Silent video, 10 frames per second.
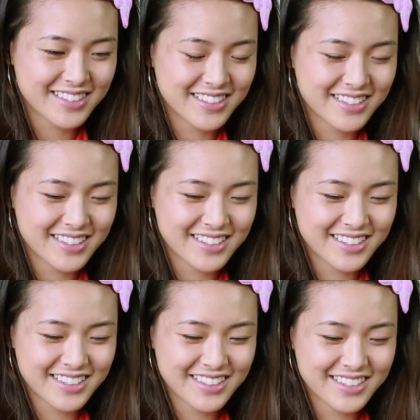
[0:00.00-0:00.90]

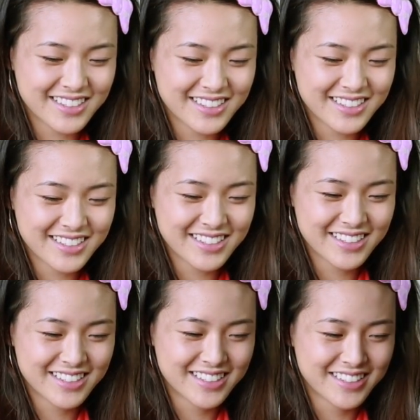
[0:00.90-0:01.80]

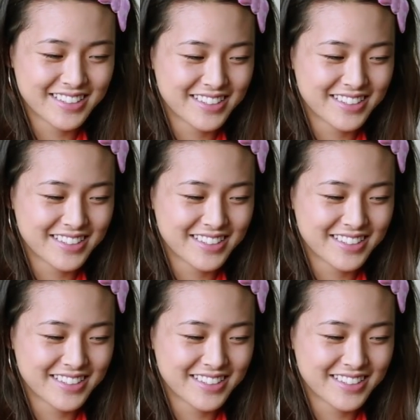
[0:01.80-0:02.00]
No words are spoken by the person on screen.